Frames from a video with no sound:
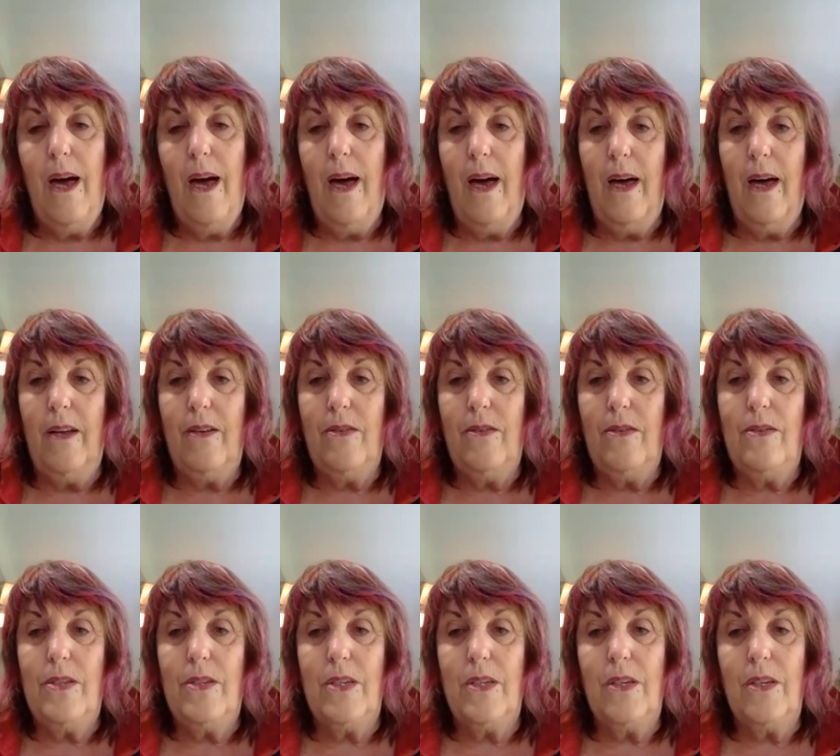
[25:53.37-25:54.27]

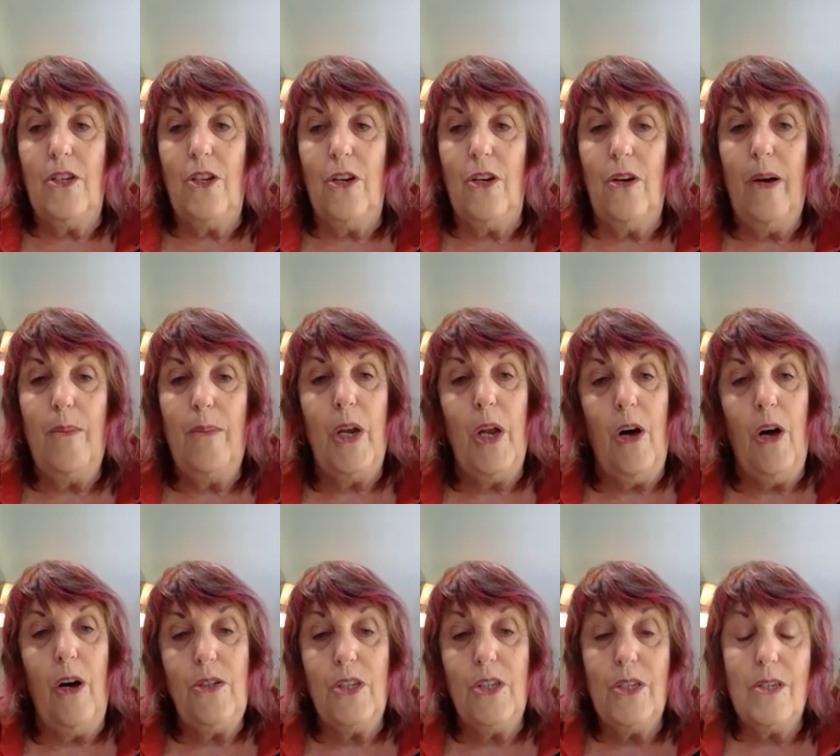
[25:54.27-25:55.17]
And, you know, but
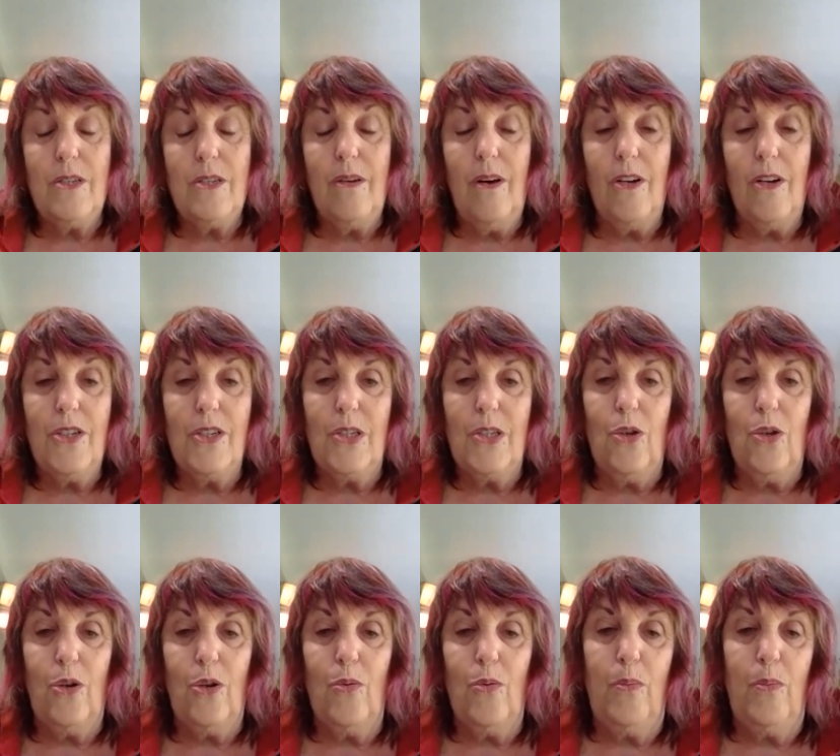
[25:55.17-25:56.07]
I just
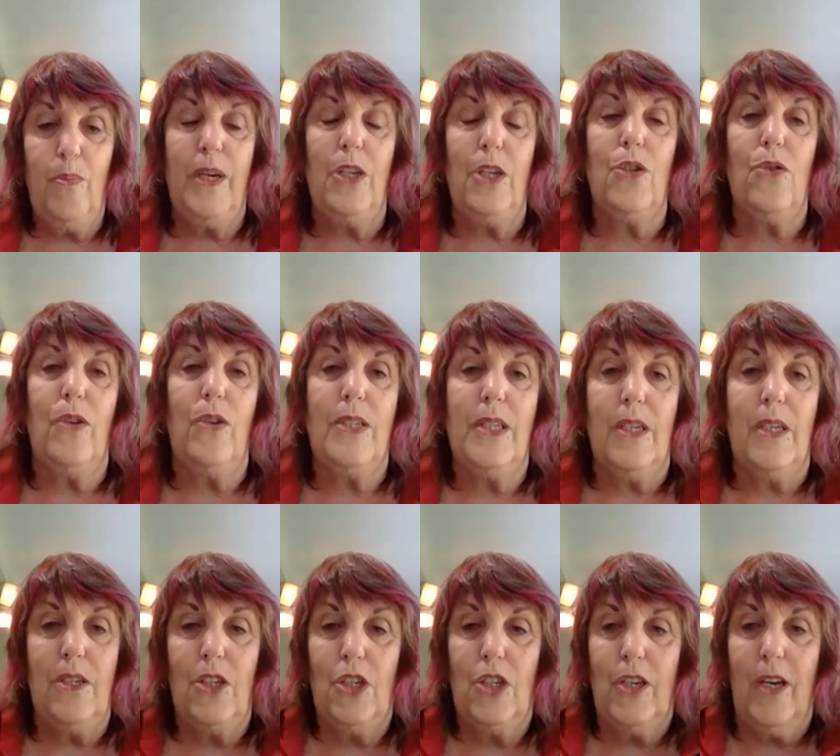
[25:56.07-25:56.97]
thought it would be
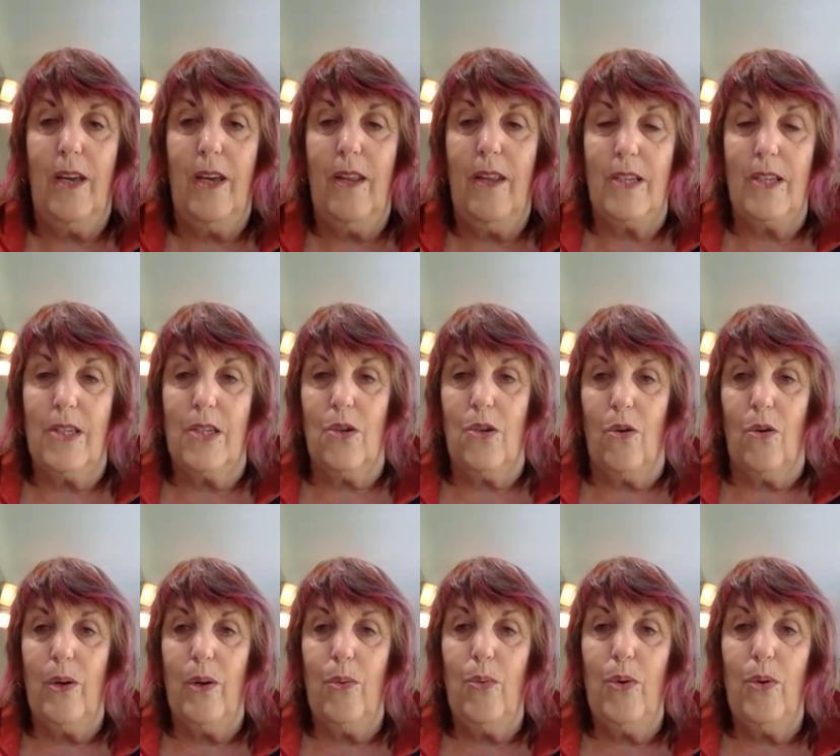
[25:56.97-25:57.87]
interesting to share that
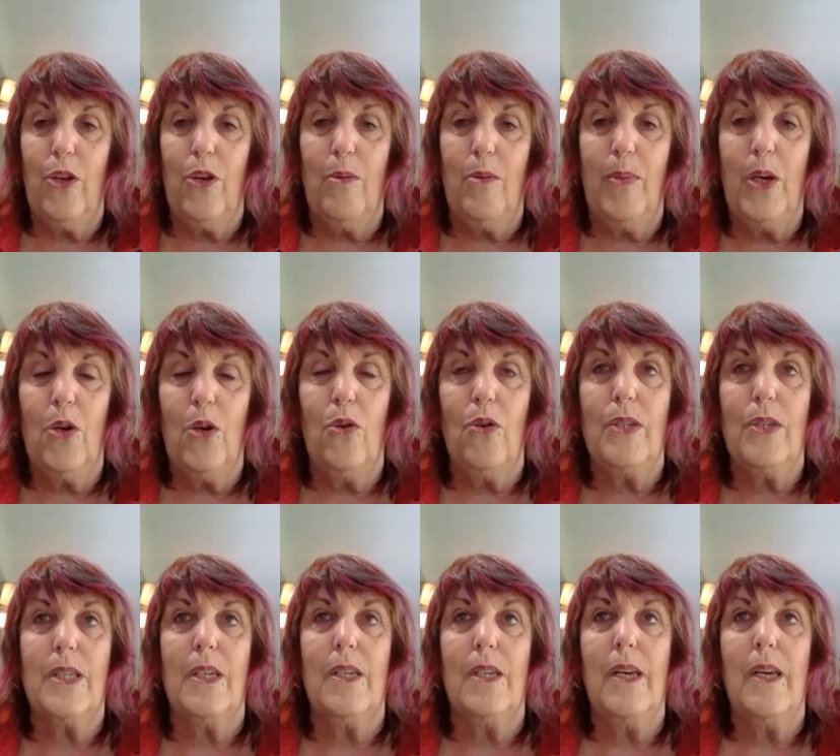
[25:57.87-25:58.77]
story with you,
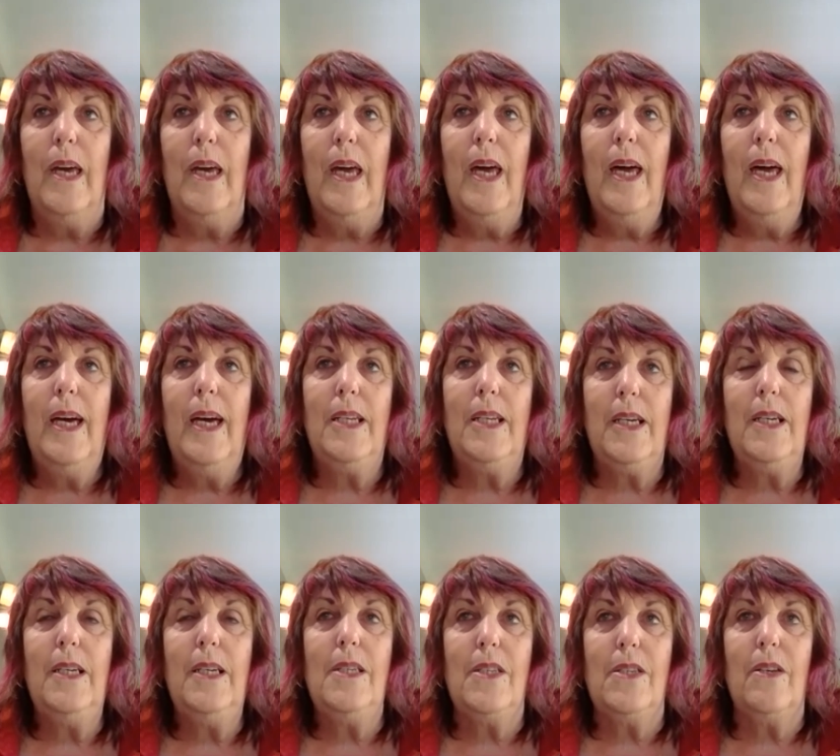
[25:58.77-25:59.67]
because it
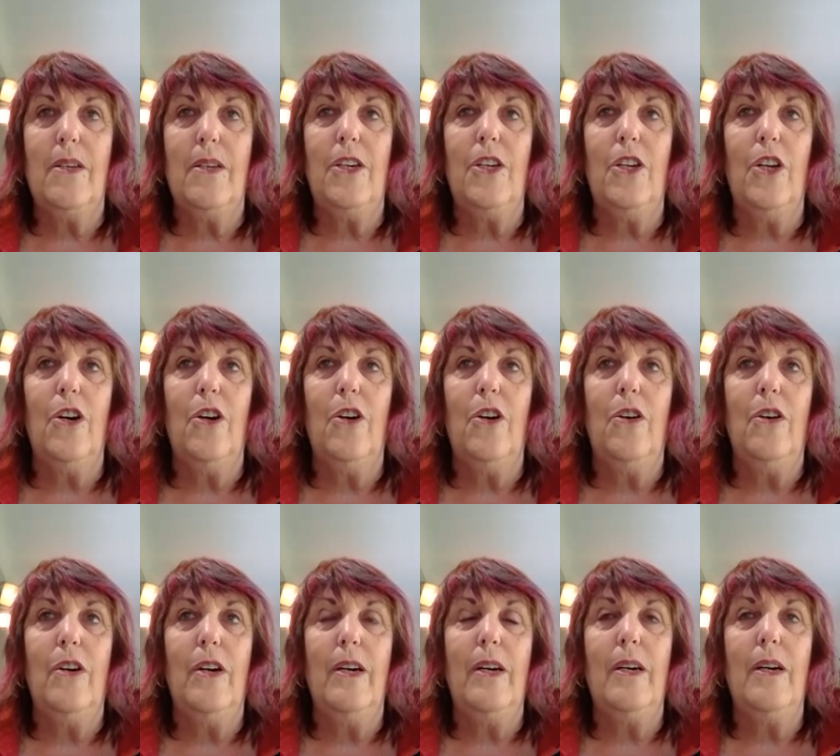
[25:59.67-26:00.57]
is, you
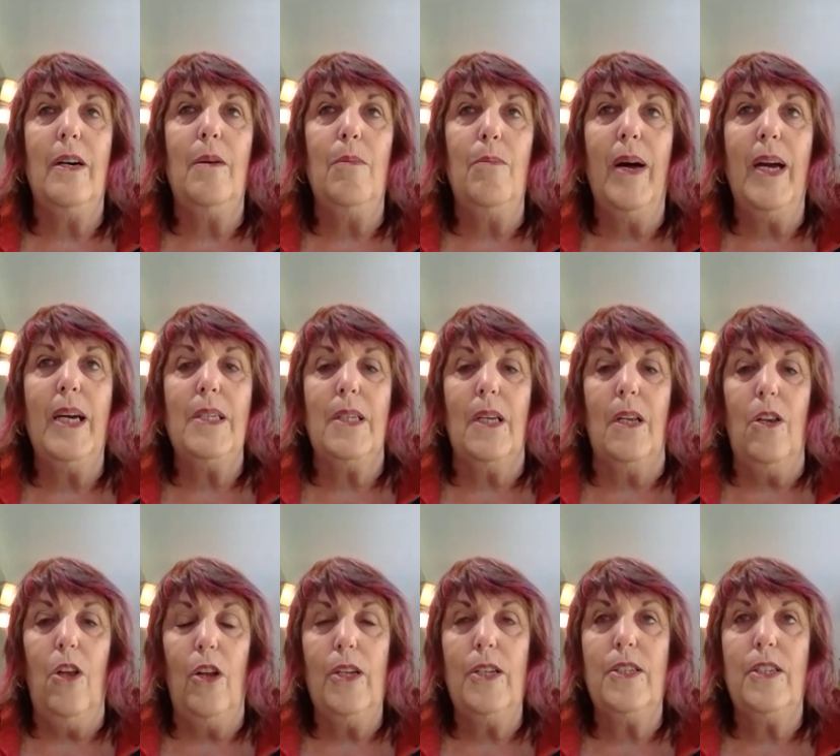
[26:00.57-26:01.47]
know, it makes a
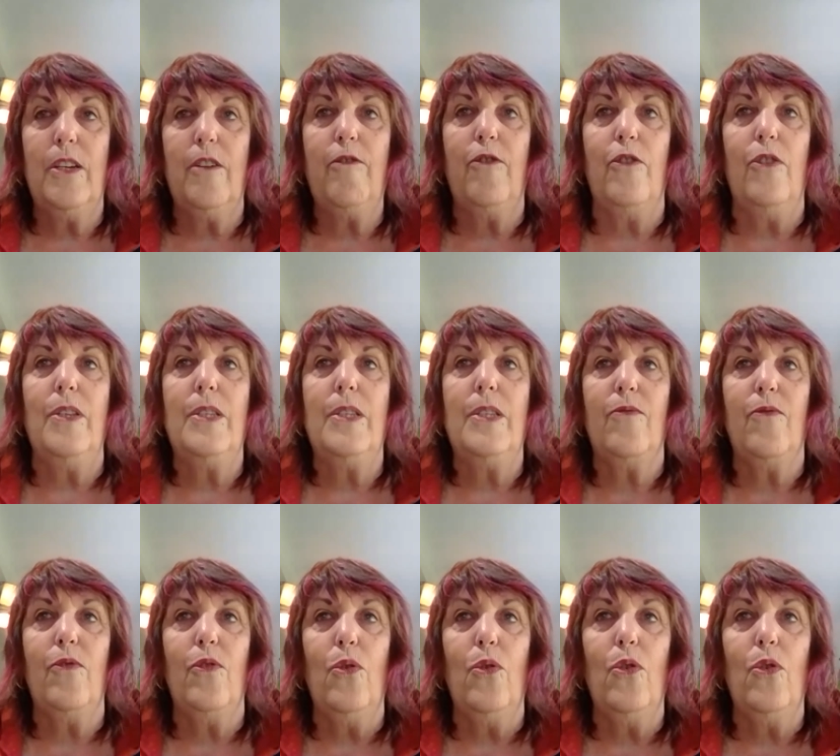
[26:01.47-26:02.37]
lot of difference
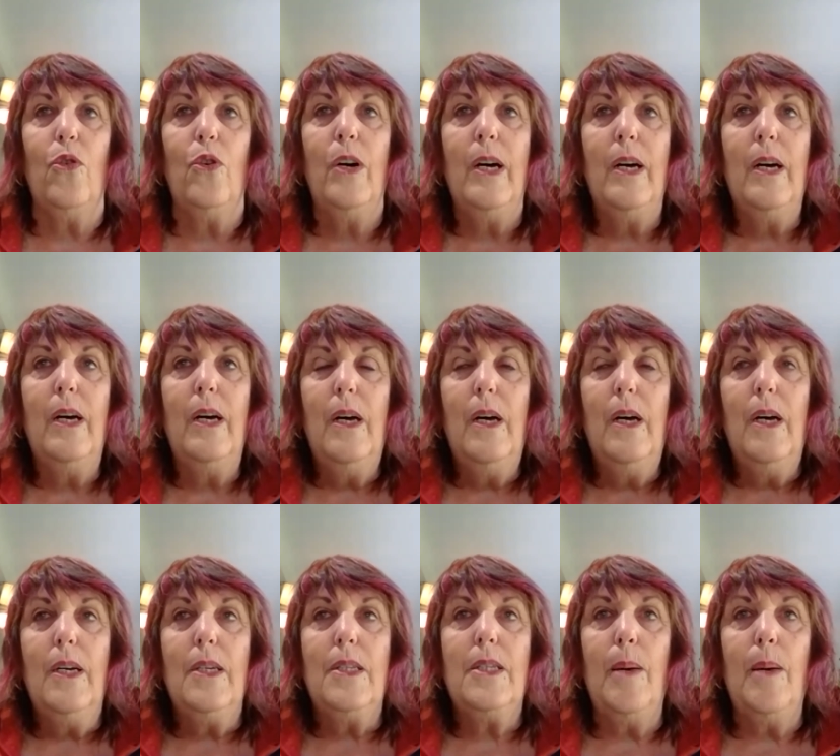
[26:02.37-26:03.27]
for
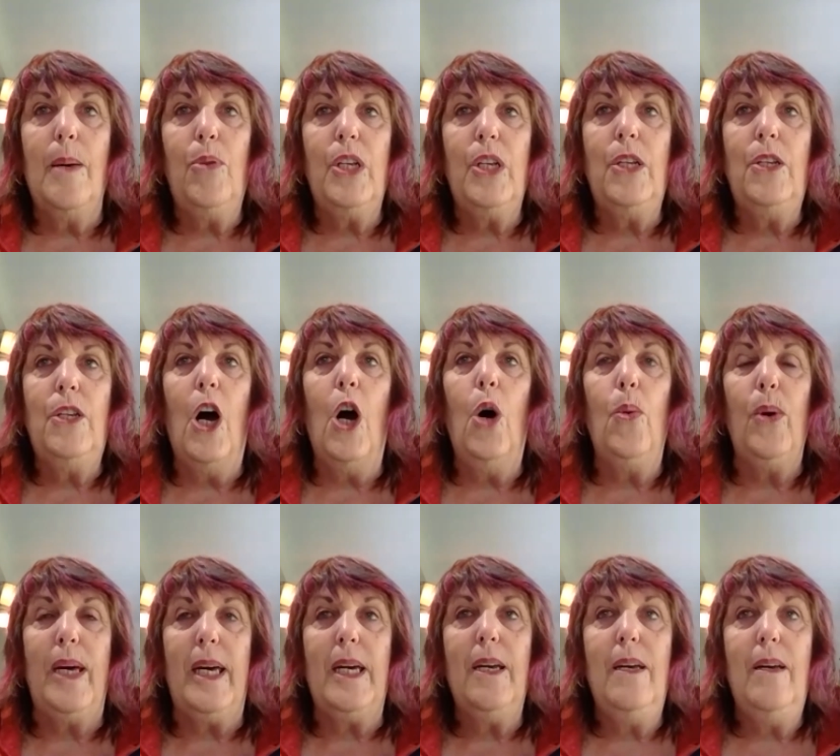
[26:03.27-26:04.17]
somebody
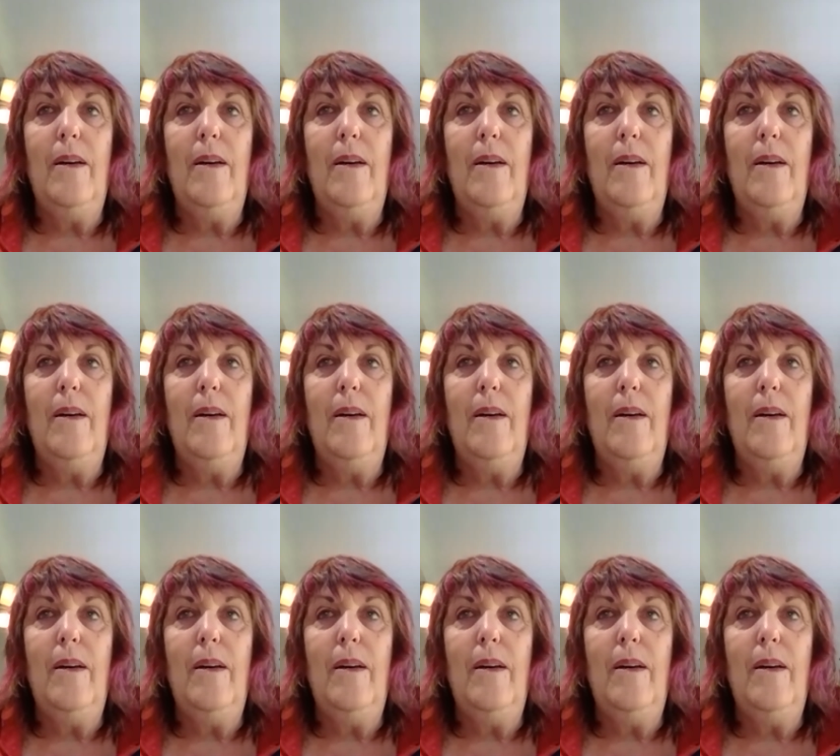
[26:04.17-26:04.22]
knowing